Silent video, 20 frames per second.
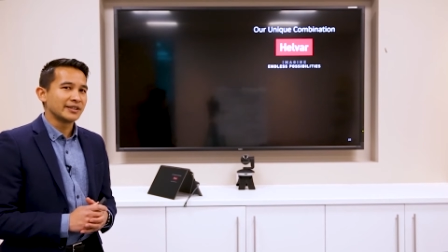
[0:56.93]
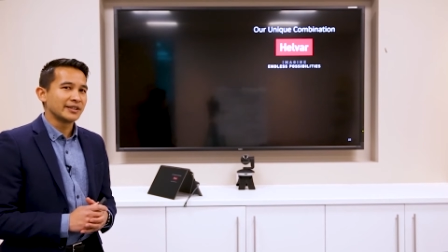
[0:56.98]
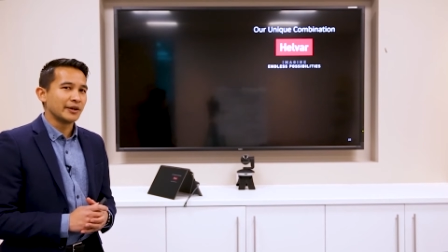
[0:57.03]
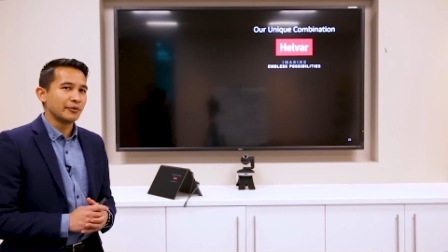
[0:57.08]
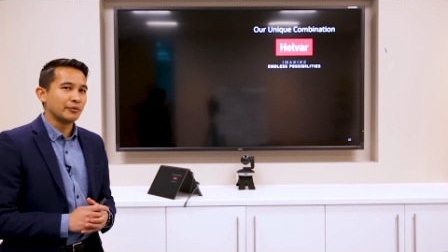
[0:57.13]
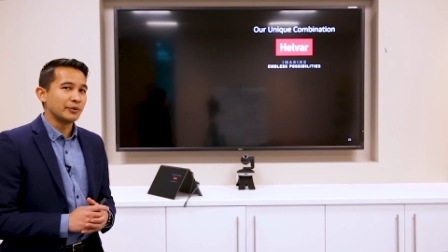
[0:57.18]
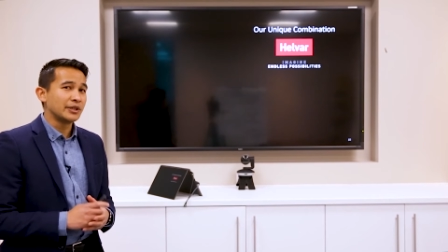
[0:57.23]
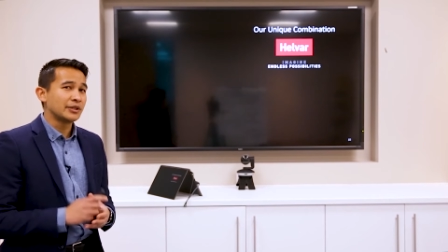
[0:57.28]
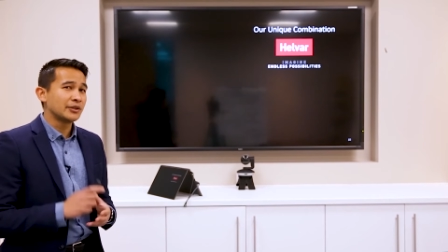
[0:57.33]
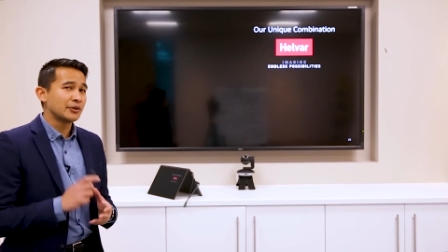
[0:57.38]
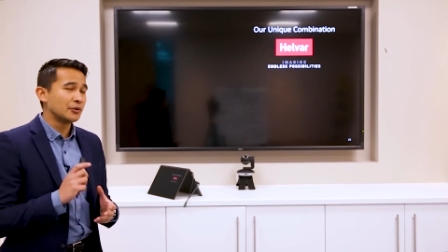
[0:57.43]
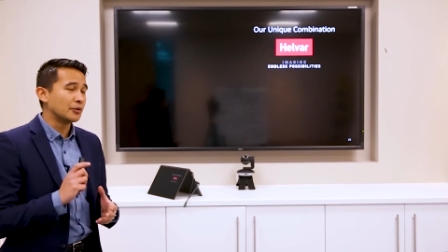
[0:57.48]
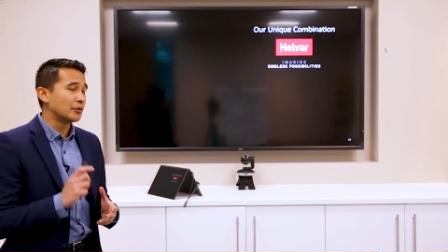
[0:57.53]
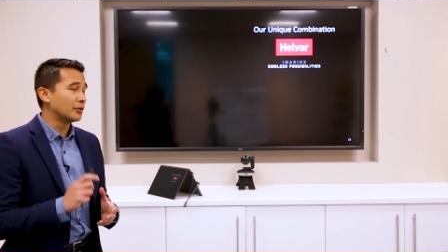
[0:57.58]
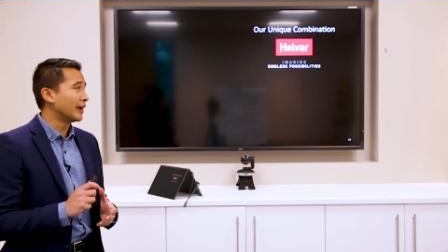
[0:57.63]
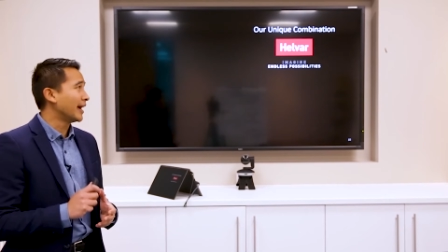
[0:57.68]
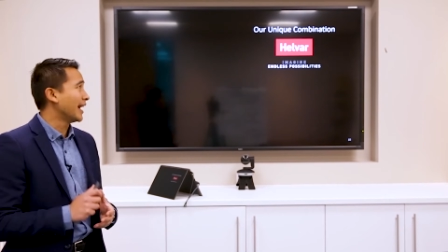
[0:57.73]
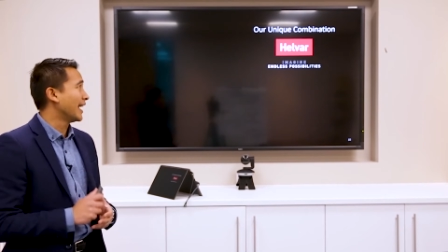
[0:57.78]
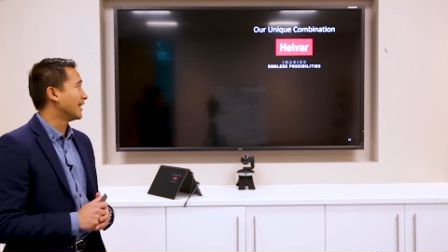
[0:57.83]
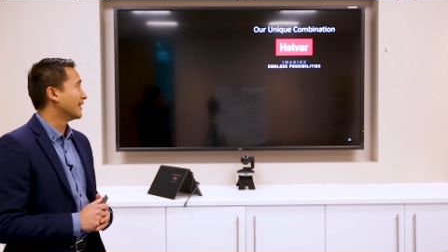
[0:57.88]
that we
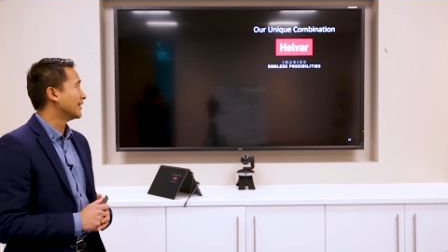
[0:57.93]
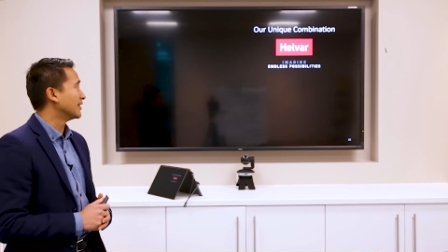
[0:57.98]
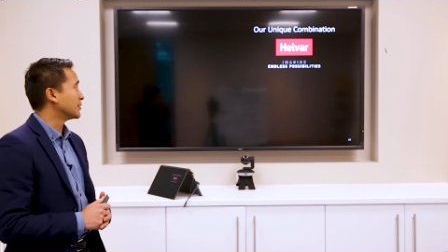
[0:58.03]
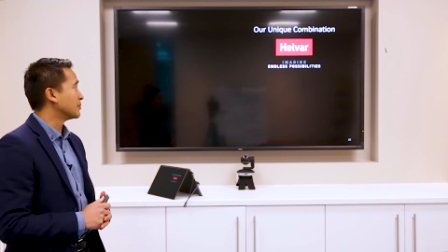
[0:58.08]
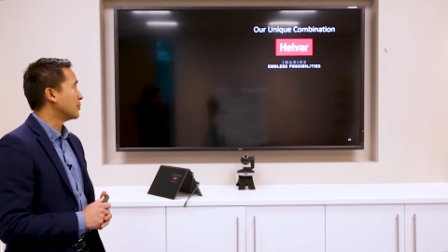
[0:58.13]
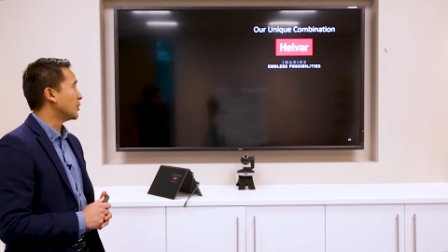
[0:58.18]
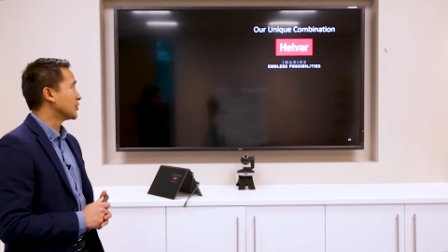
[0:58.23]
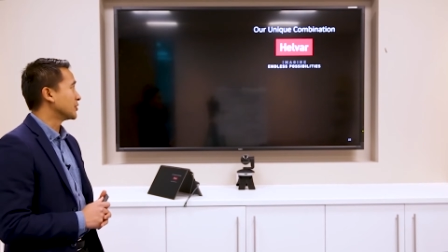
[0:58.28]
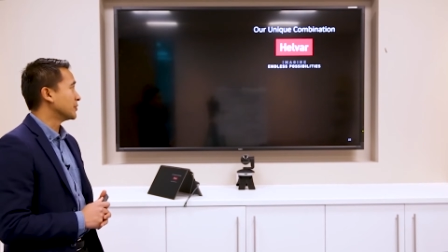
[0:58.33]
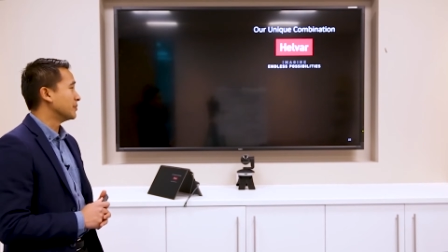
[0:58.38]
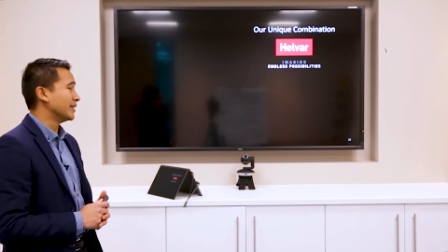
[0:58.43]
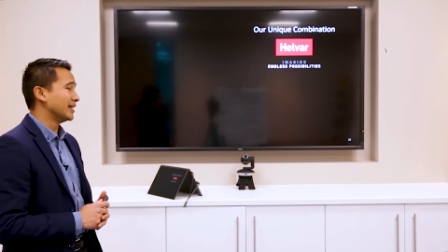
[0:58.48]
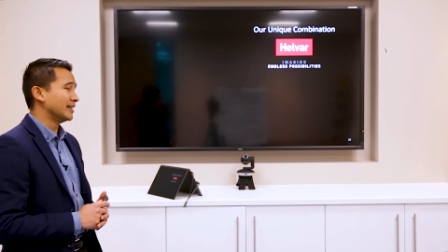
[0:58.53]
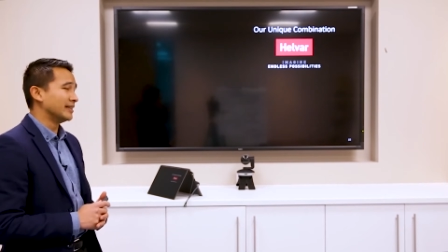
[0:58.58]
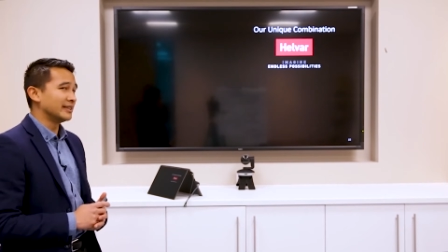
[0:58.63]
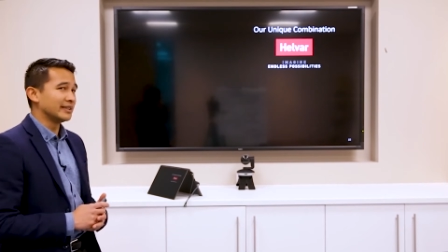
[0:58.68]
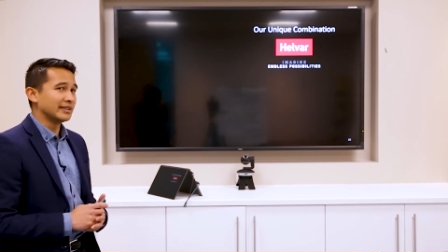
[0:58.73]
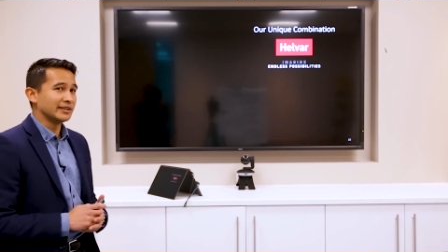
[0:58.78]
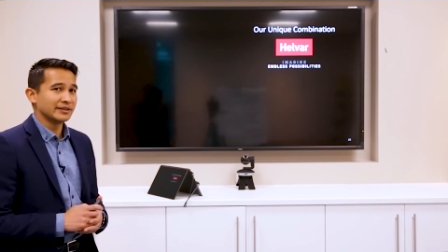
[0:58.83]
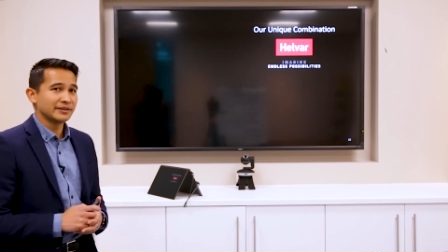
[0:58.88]
call endless
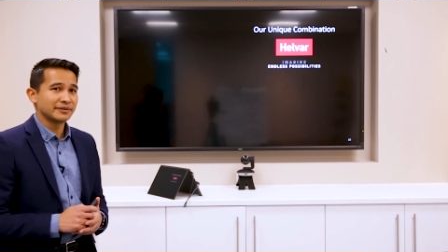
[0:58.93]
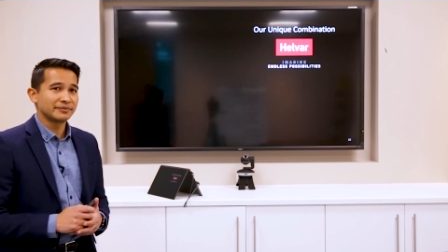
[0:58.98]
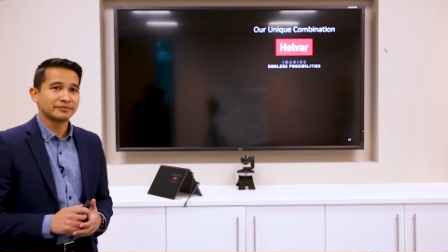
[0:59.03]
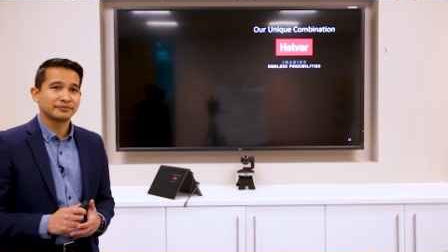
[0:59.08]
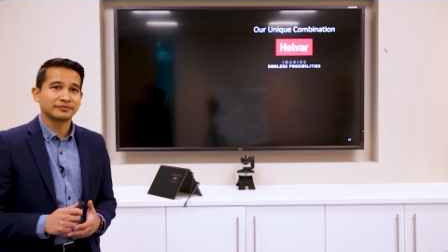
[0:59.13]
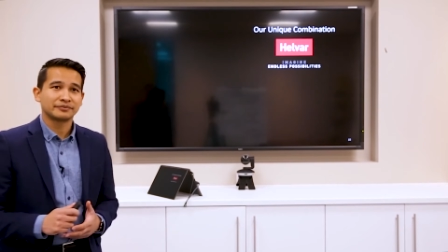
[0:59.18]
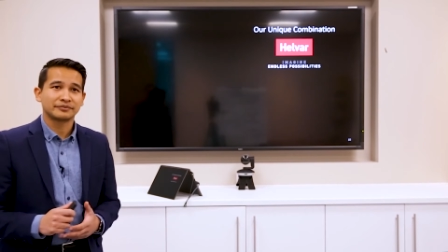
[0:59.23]
possibilities.